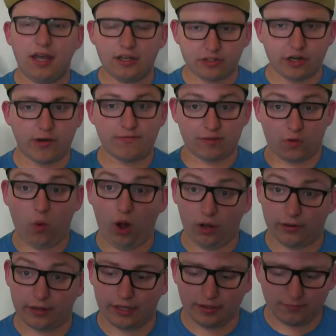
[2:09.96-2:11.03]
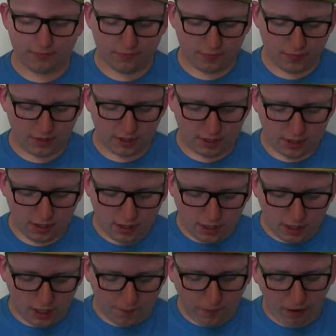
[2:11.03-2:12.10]
in terms of quality.
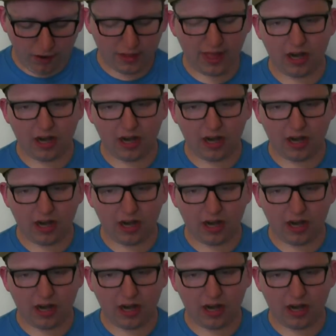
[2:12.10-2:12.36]
Part